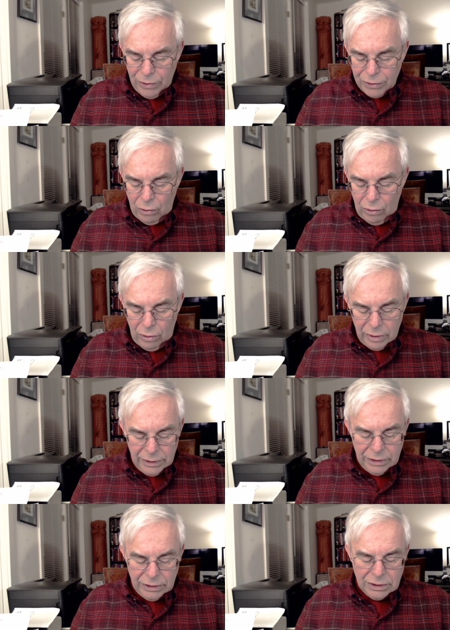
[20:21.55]
with
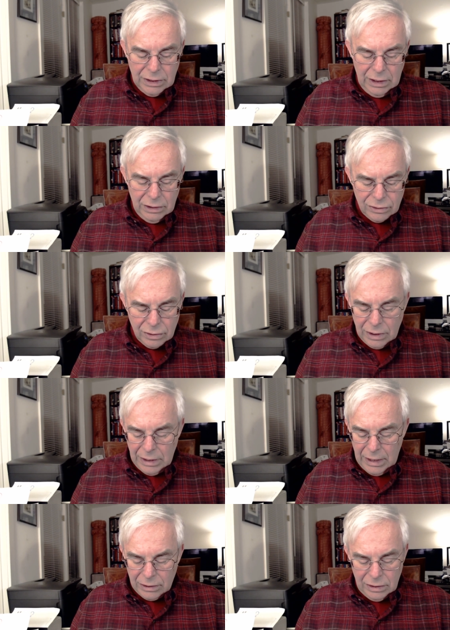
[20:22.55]
all its
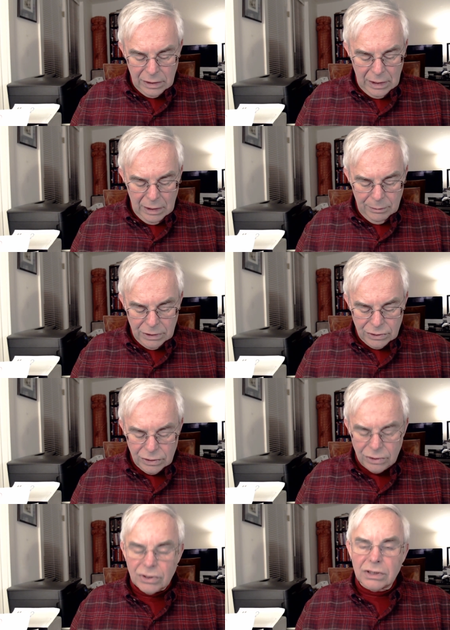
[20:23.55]
interconnected
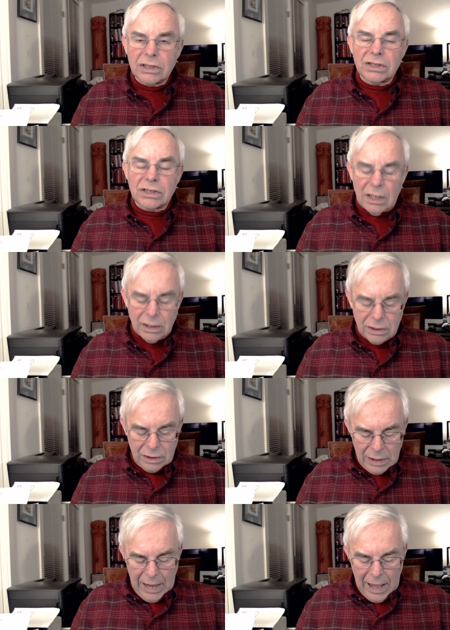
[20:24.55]
images
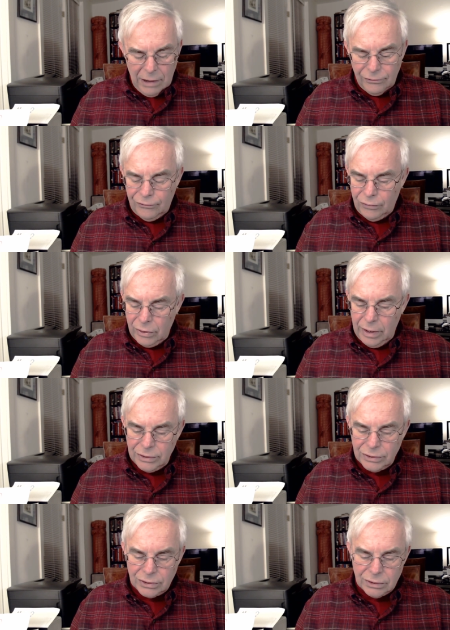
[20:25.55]
dissected out for
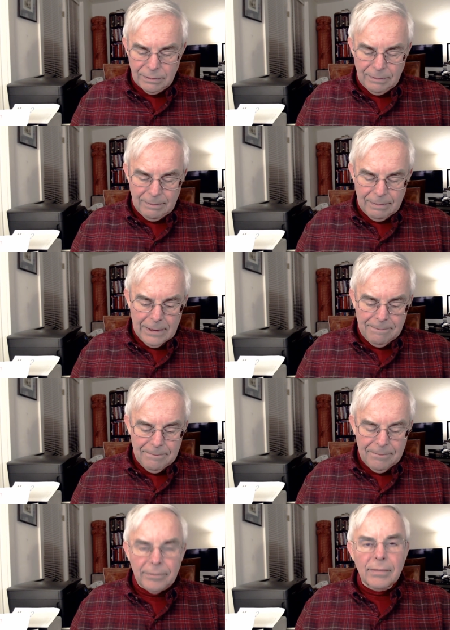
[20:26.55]
us.
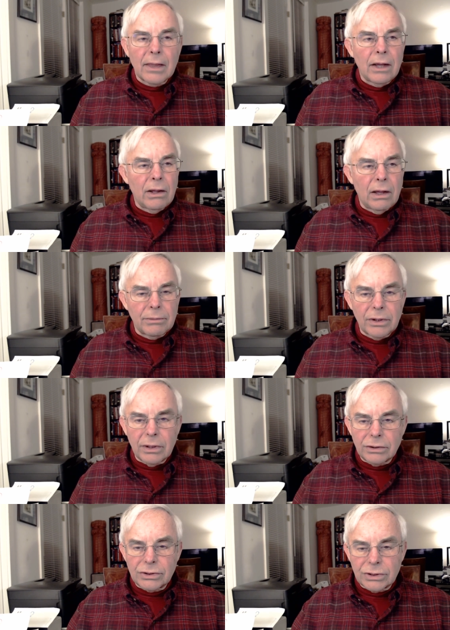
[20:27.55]
I'm
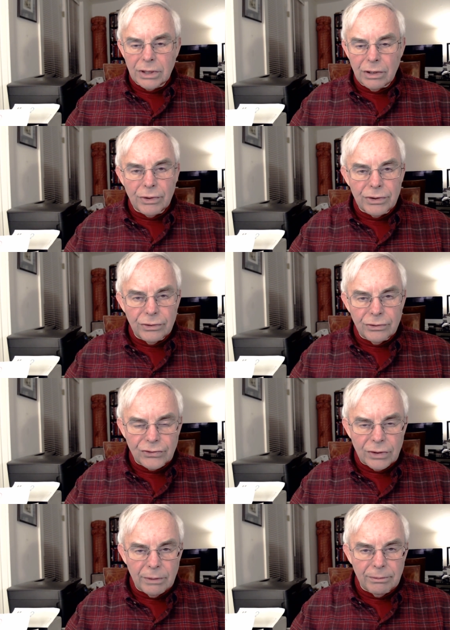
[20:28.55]
going to share with you
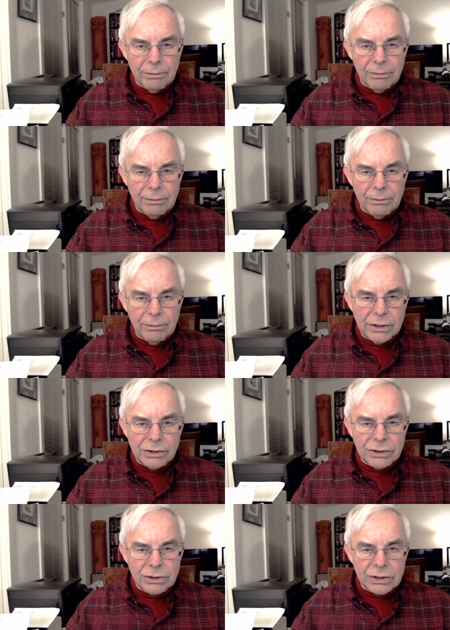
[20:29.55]
some
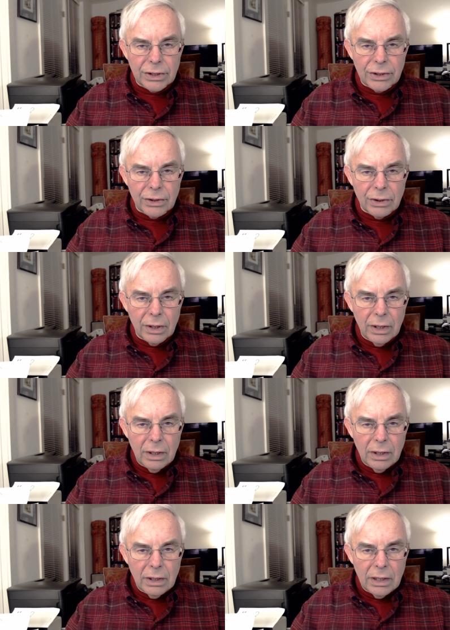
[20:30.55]
images here
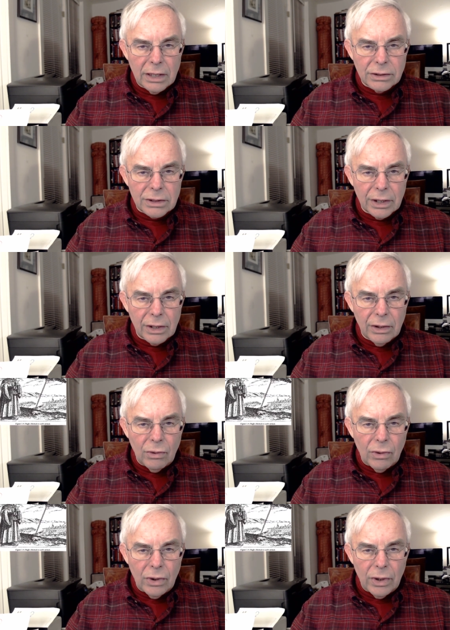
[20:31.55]
as I go
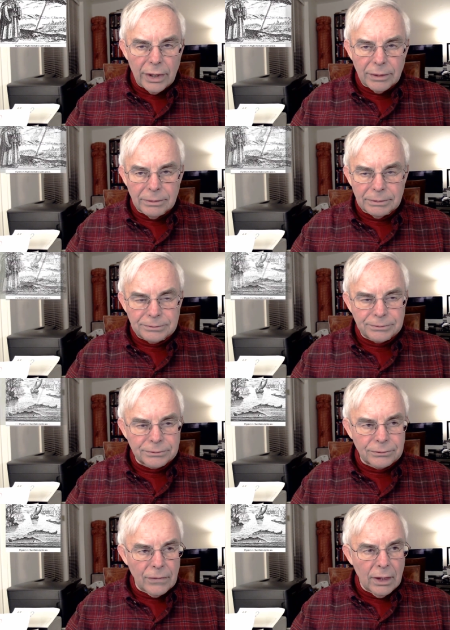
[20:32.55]
on.
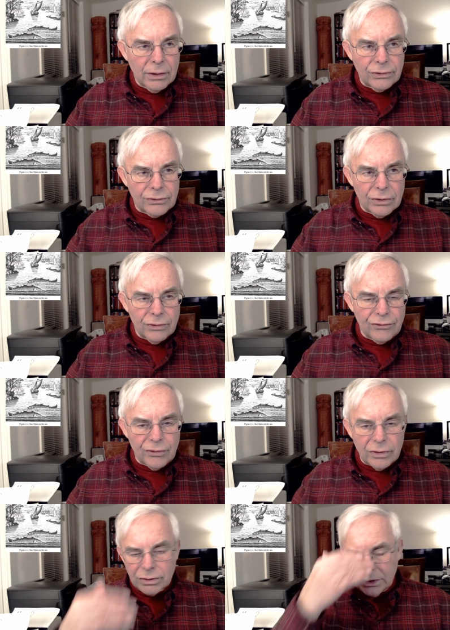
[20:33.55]
These are the
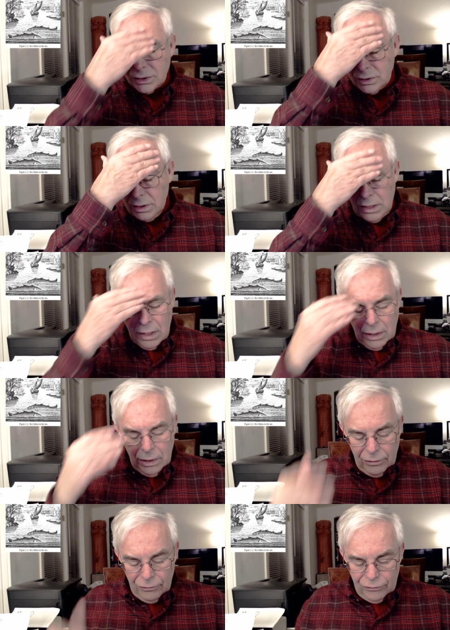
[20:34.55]
first
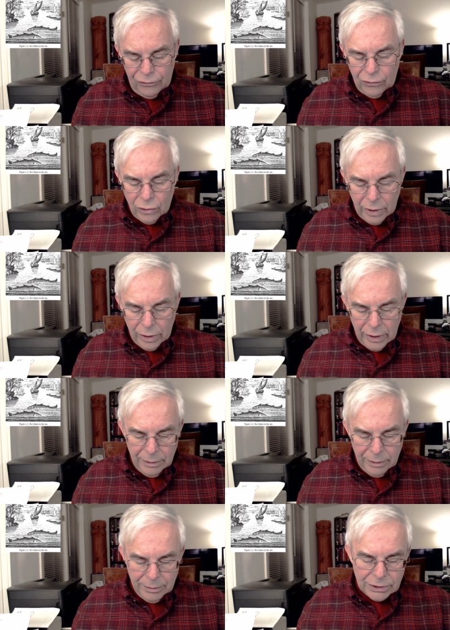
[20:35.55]
four
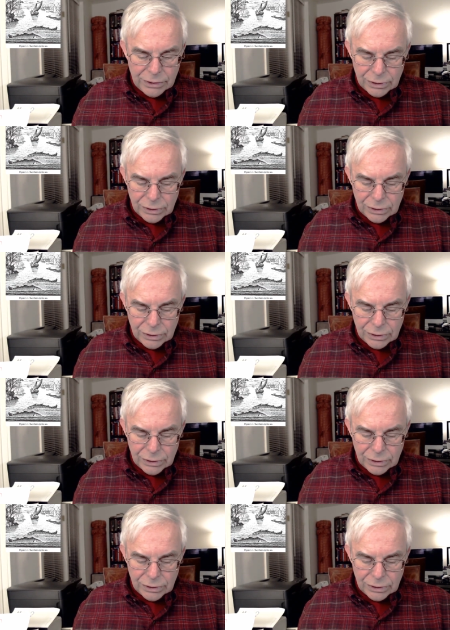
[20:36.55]
images.